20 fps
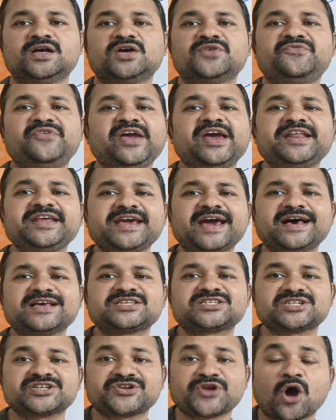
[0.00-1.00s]

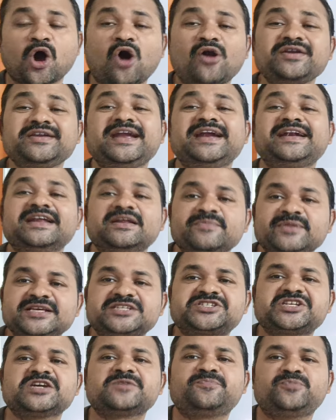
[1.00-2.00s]
Whereas
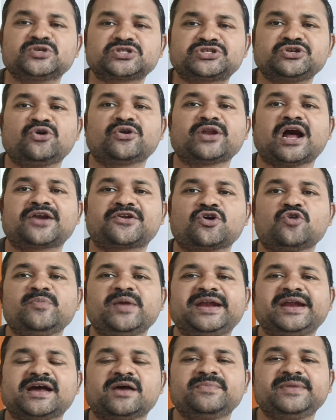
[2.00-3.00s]
non-deterministic pushdown
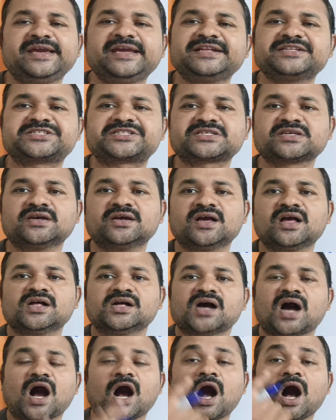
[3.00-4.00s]
automata means
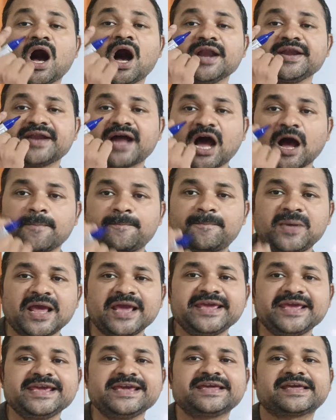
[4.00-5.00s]
on
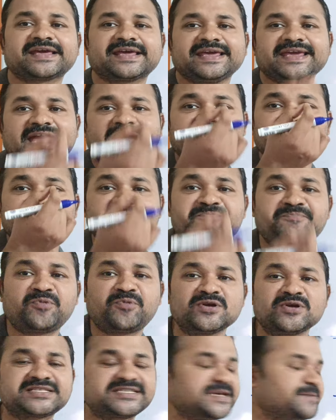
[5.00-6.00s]
applying an
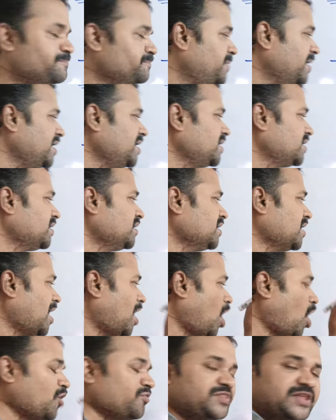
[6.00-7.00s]
input symbol
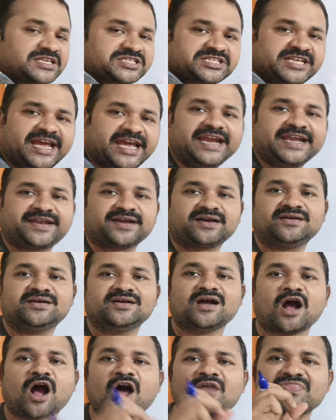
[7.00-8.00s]
on the state,
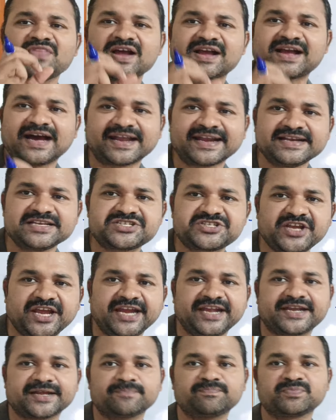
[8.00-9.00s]
on the current
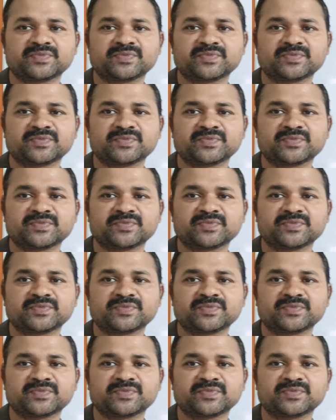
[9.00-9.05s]
state.